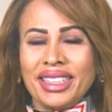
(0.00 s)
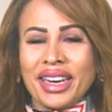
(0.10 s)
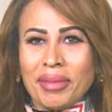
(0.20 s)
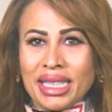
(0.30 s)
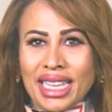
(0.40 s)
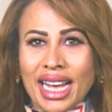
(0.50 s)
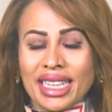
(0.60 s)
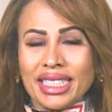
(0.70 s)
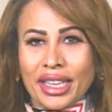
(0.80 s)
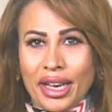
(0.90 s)

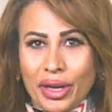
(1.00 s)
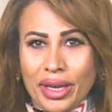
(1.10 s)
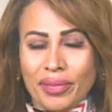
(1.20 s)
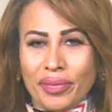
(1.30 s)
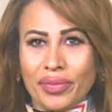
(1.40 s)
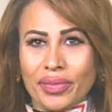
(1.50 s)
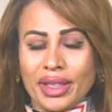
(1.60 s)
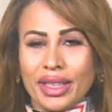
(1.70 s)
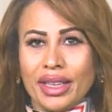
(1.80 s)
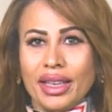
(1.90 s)
Ramadan Kareem.
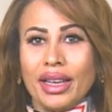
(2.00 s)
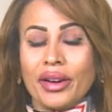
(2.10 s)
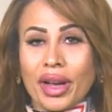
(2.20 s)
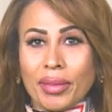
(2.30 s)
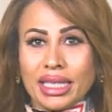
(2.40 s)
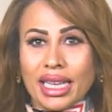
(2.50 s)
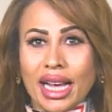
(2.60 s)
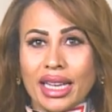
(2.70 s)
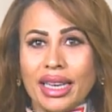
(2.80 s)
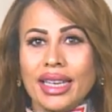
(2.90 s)

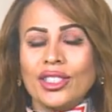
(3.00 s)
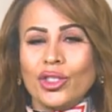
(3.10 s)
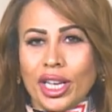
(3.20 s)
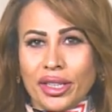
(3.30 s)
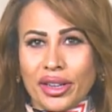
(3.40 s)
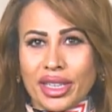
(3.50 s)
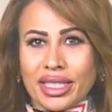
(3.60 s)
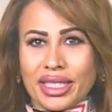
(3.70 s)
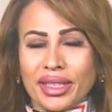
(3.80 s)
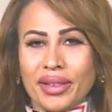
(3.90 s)
Ramadan is
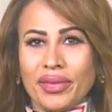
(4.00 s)
generous,